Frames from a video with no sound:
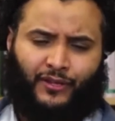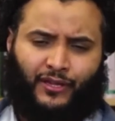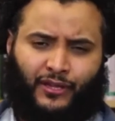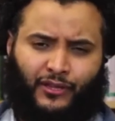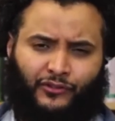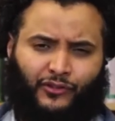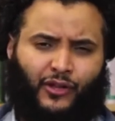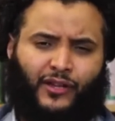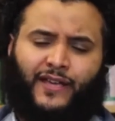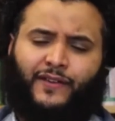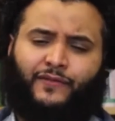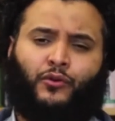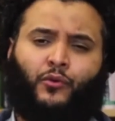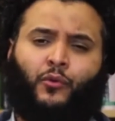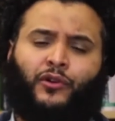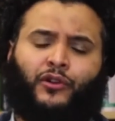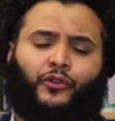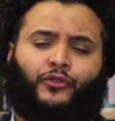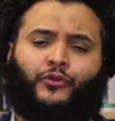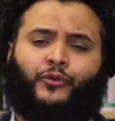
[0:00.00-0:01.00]
So I'll give you
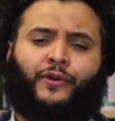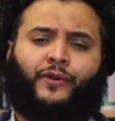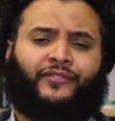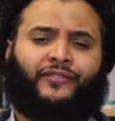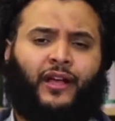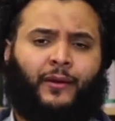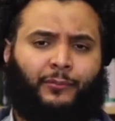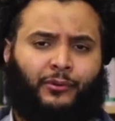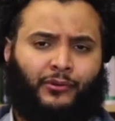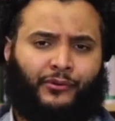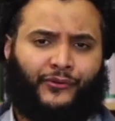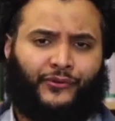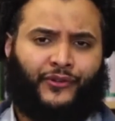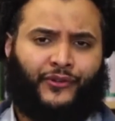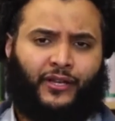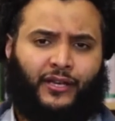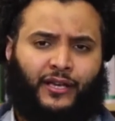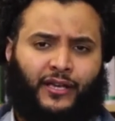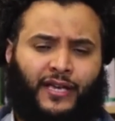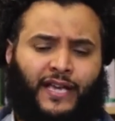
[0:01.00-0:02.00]
one or two examples.
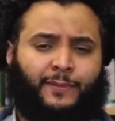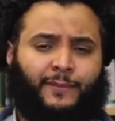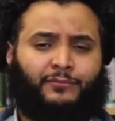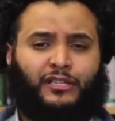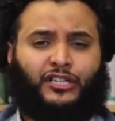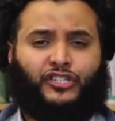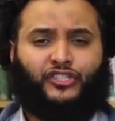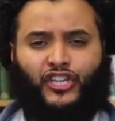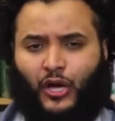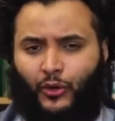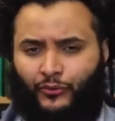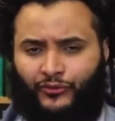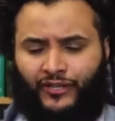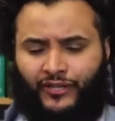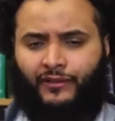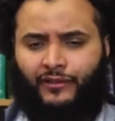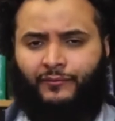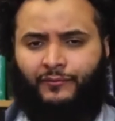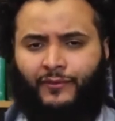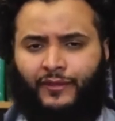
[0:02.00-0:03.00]
Ibn al
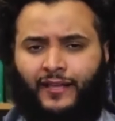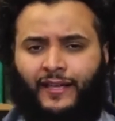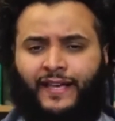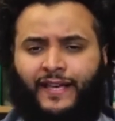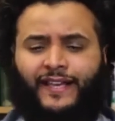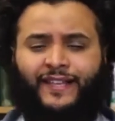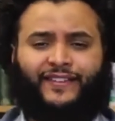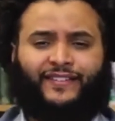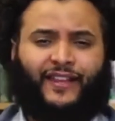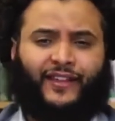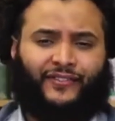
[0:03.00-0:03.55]
Jawzi, he says